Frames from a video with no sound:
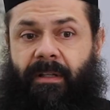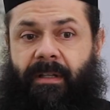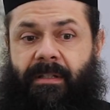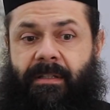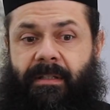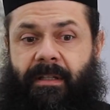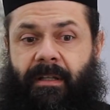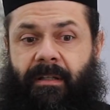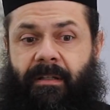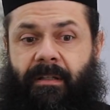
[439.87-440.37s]

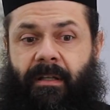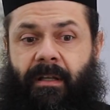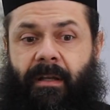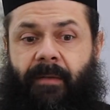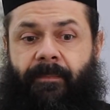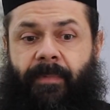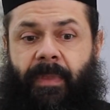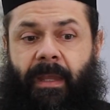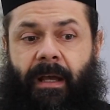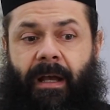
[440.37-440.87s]
understand
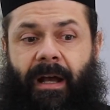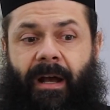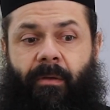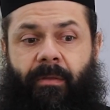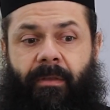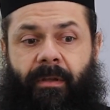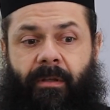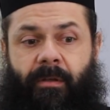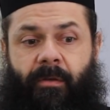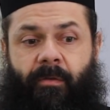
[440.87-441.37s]
how
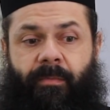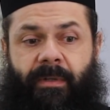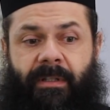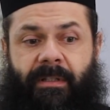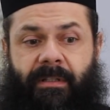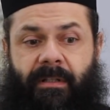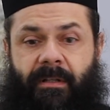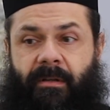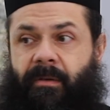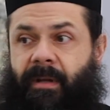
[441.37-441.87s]
the
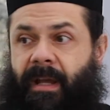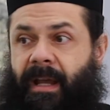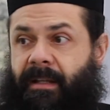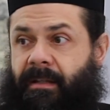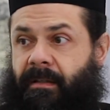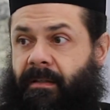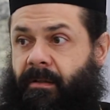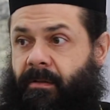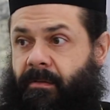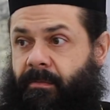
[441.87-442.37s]
humans created the